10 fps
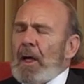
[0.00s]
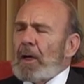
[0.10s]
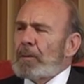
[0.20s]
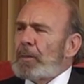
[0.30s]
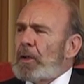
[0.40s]

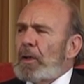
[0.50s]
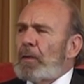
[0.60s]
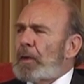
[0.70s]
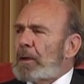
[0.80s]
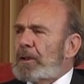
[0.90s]
A
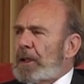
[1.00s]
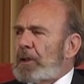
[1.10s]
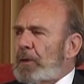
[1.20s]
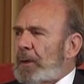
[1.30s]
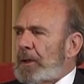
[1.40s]
beautiful
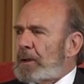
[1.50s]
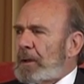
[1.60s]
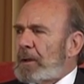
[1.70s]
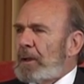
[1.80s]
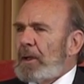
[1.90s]
situation.
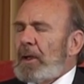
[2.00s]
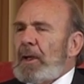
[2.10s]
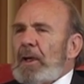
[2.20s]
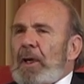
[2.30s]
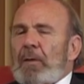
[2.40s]

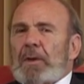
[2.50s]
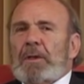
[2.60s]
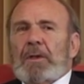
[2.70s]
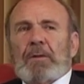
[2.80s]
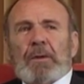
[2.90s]
It was